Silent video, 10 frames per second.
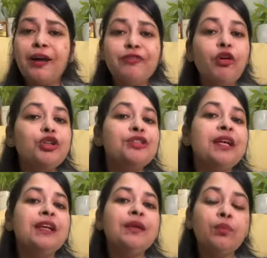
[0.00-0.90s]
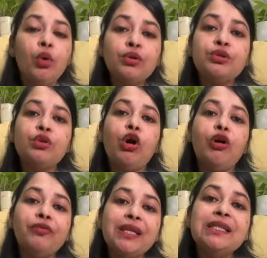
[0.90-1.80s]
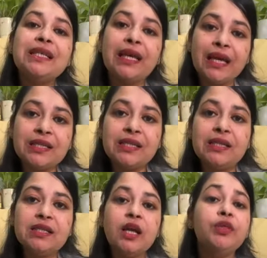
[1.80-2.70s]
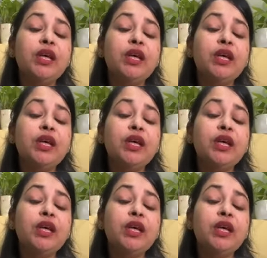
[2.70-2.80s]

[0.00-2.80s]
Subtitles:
Unfortunately, most of these cases,